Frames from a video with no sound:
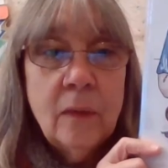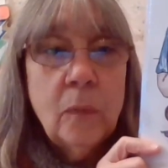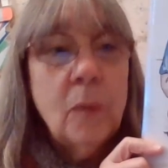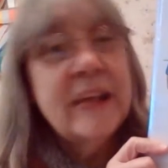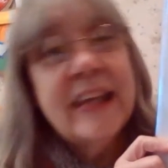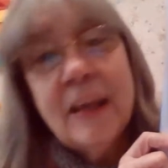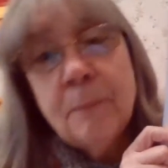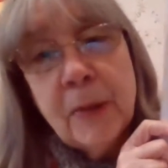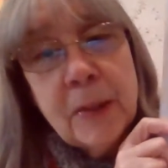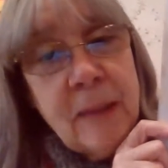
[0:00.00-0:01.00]
Well, we can't
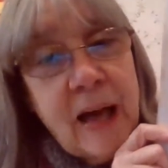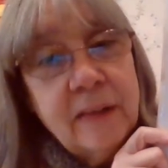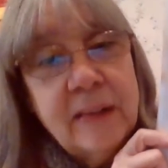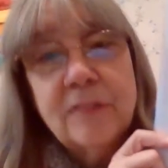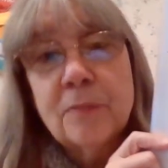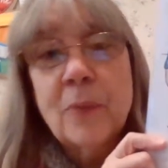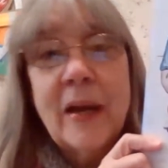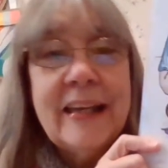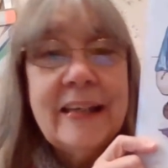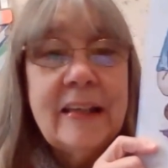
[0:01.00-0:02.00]
put him out. It's
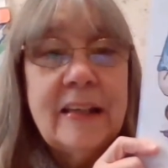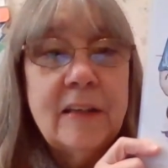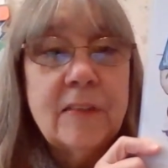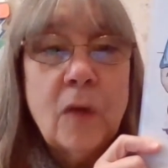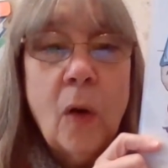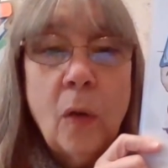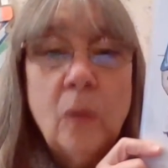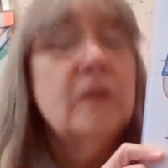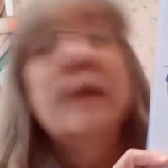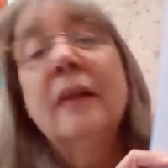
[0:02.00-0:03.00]
raining and it's
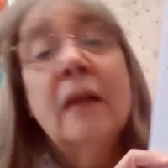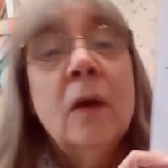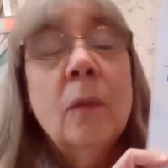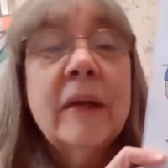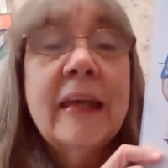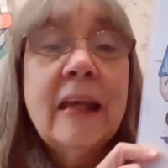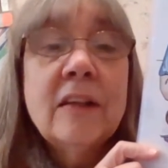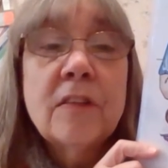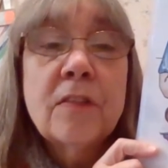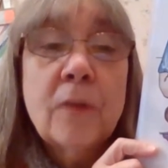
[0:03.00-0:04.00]
cold, and we can't
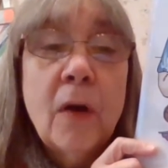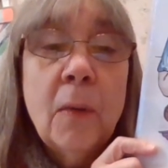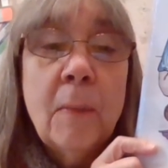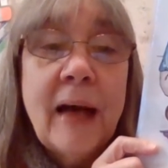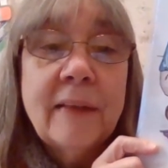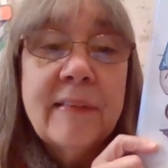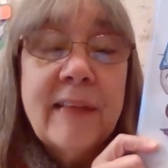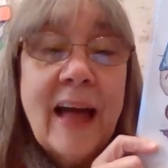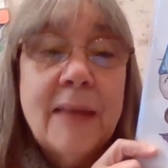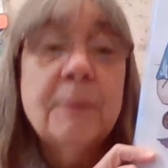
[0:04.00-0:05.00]
just throw him outside.